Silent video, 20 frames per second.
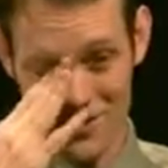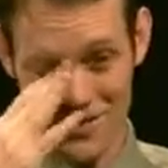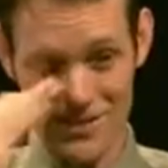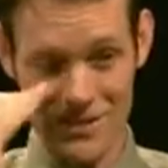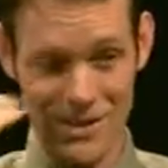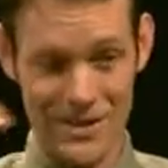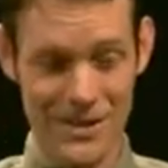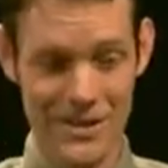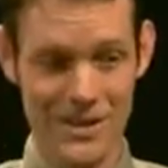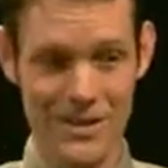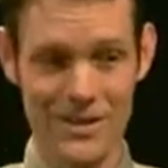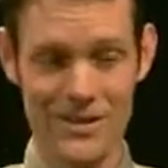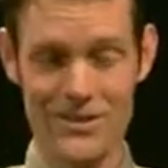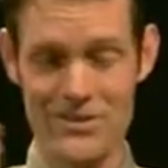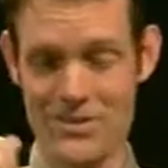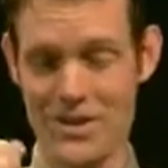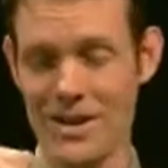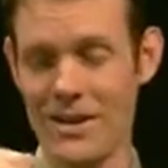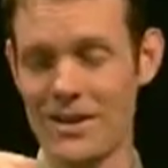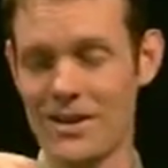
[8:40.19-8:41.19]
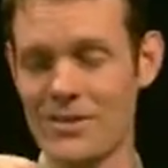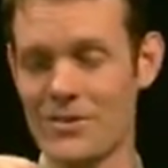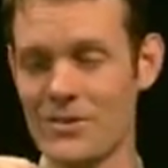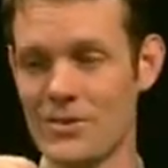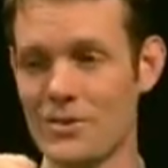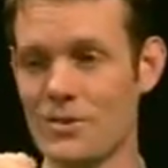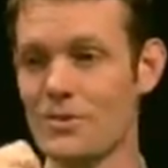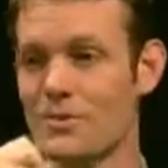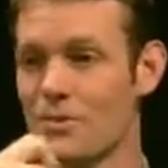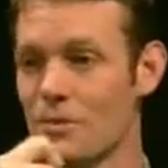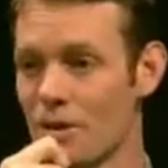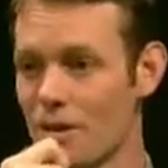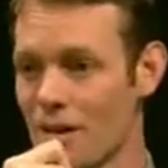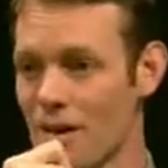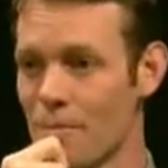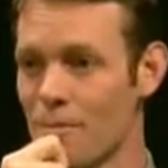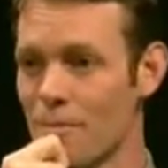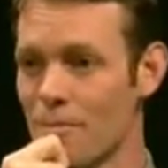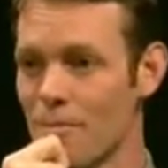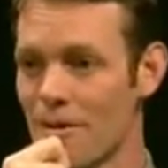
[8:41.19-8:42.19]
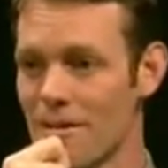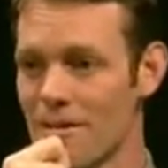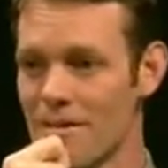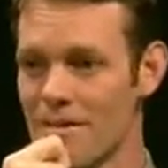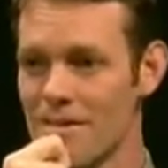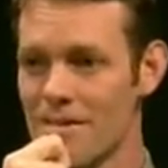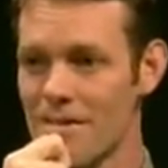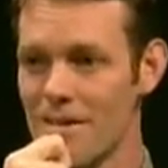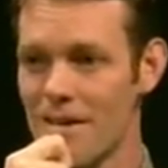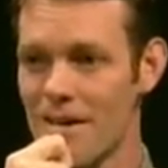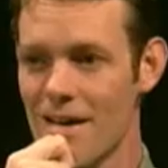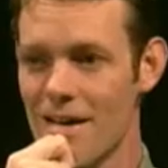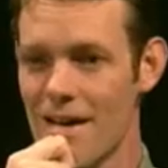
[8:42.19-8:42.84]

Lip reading: studied in China too for a couple months,